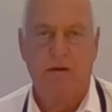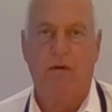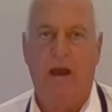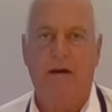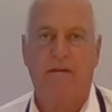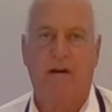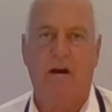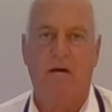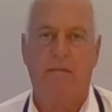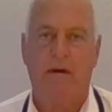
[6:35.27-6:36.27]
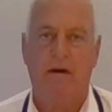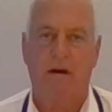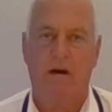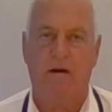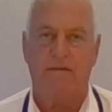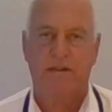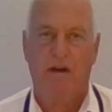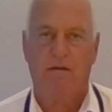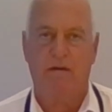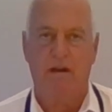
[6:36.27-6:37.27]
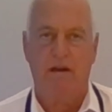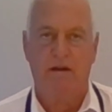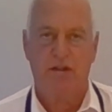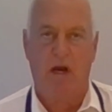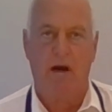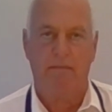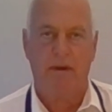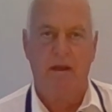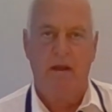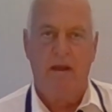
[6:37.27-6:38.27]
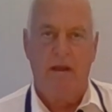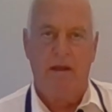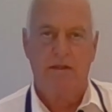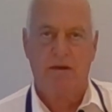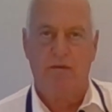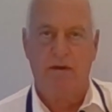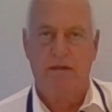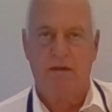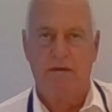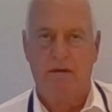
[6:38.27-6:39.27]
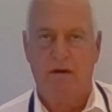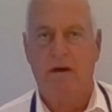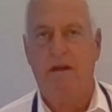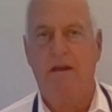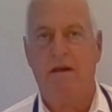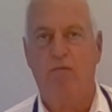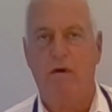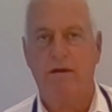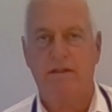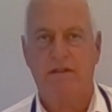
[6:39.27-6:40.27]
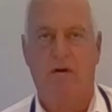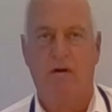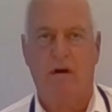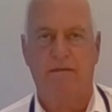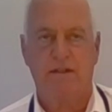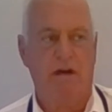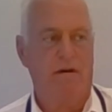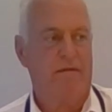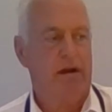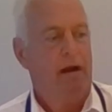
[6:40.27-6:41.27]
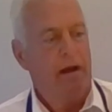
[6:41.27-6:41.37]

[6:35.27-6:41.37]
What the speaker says: So a half a cup of celery chopped you're going to need one stalk of celery